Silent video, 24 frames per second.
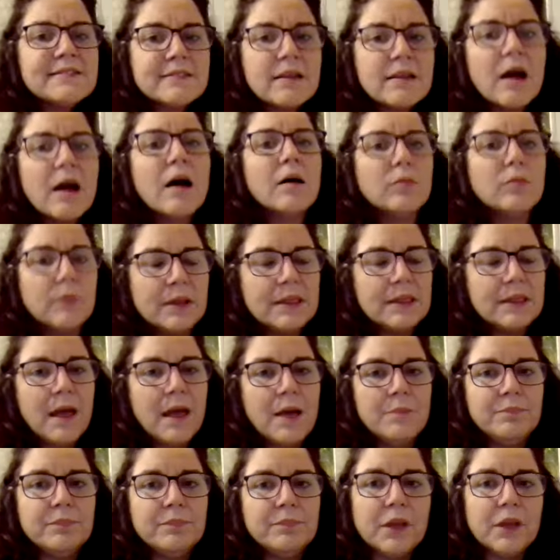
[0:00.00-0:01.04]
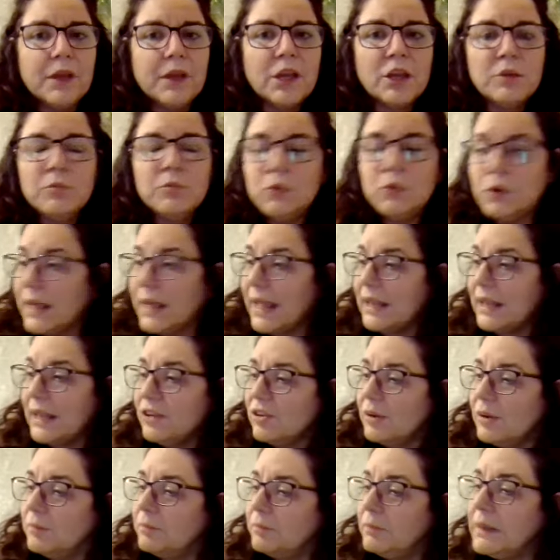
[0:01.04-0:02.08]
start with
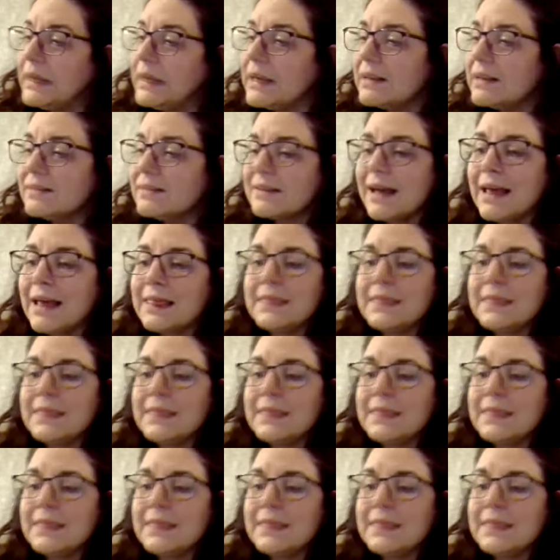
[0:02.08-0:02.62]
communication, because I